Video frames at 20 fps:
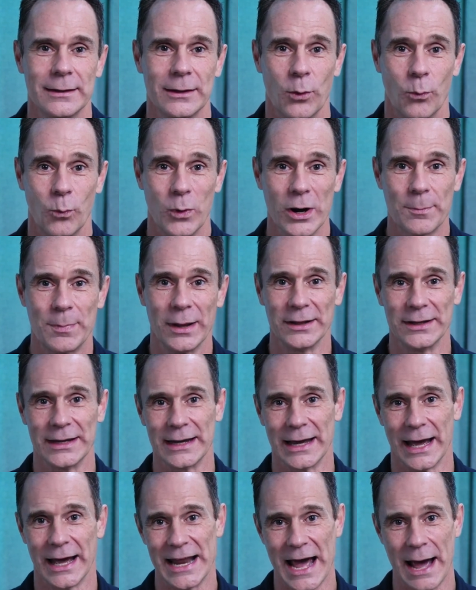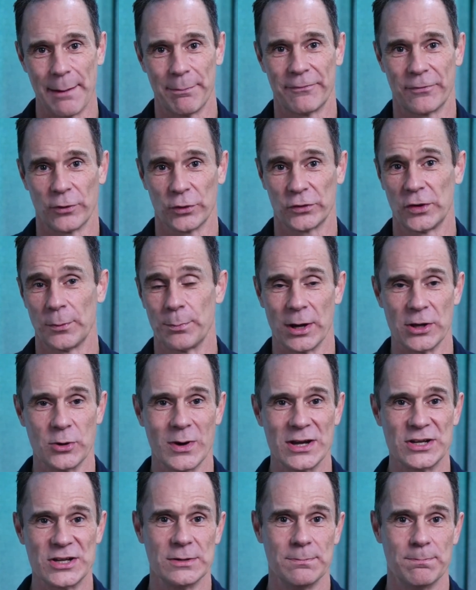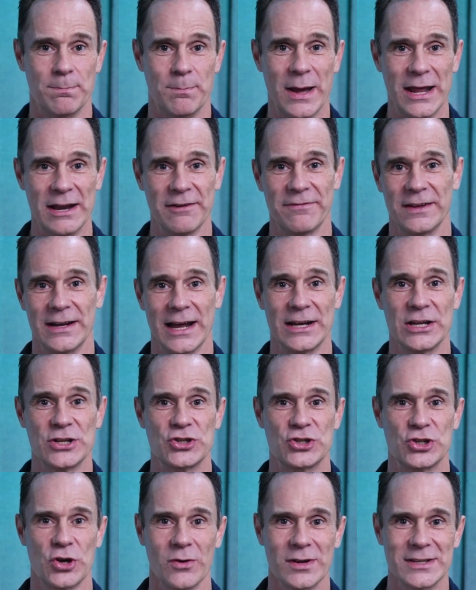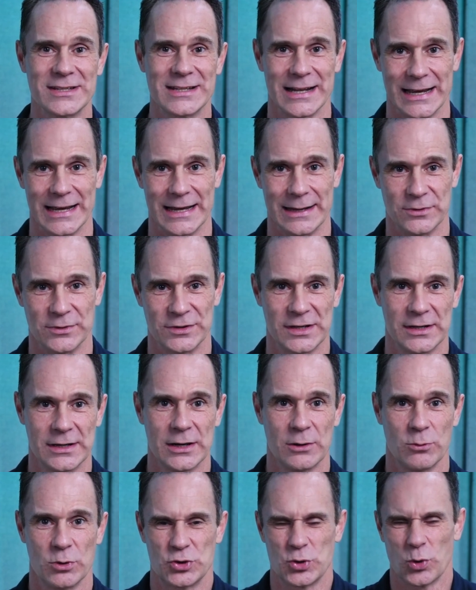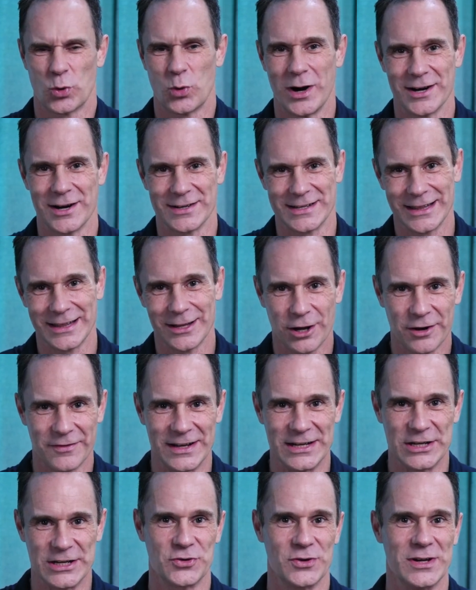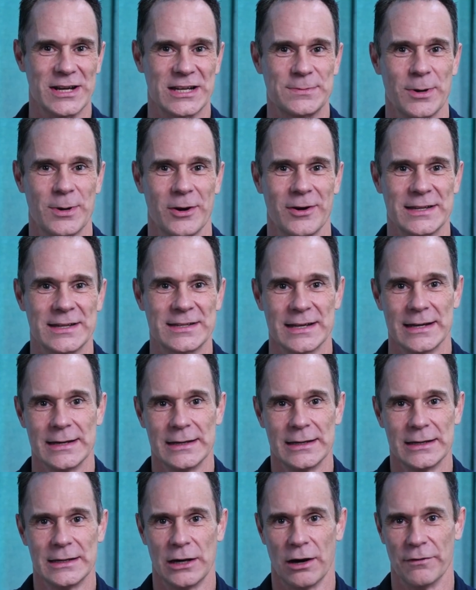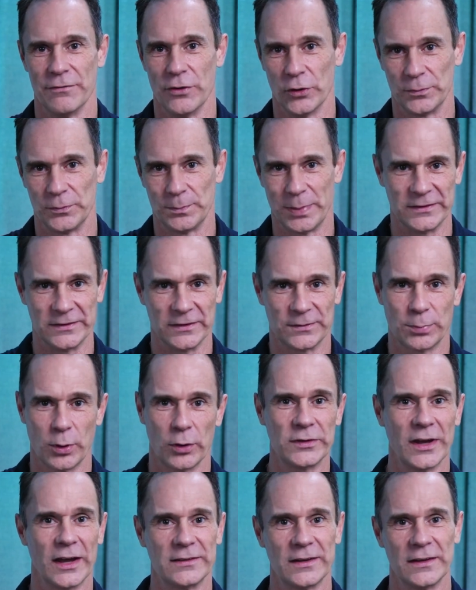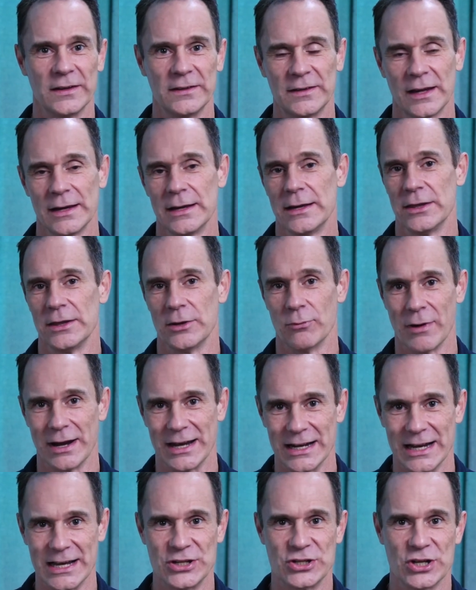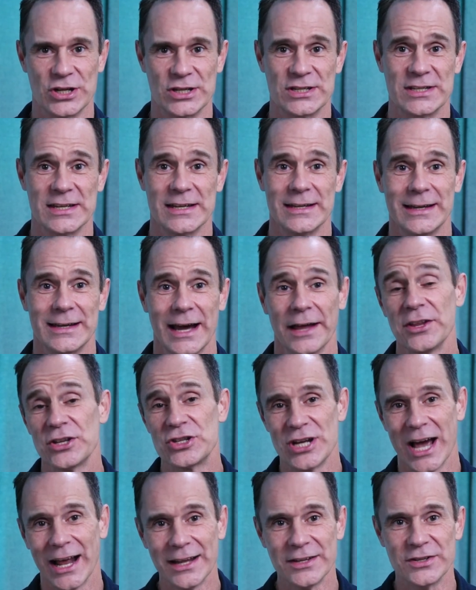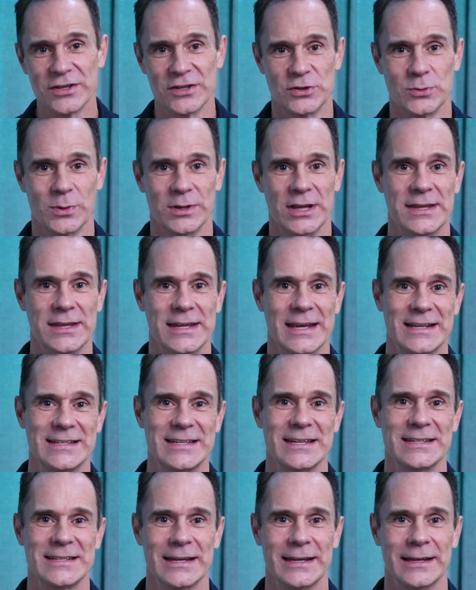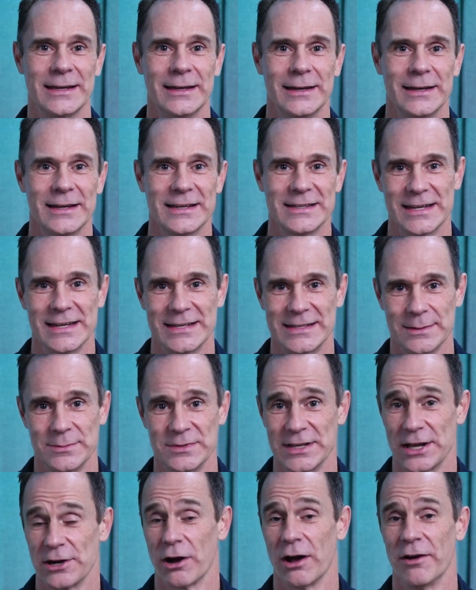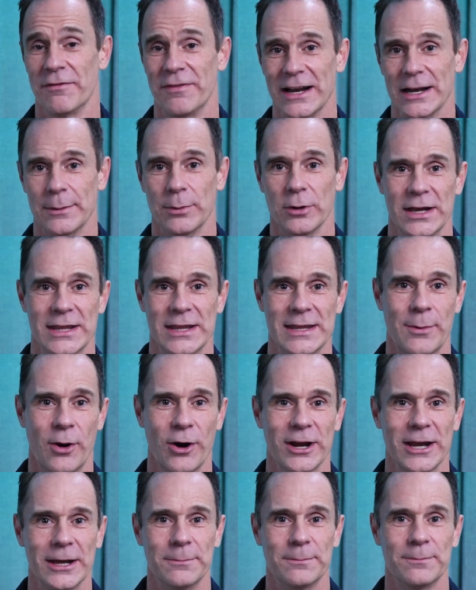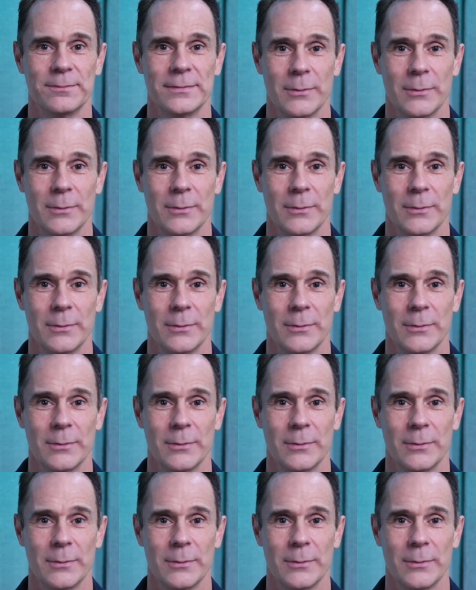We're building an app for superannuation, benefit and insurance claims, which requires a lot of industry experience of those business processes, the regulations, and the challenges within the existing systems that are available in the market.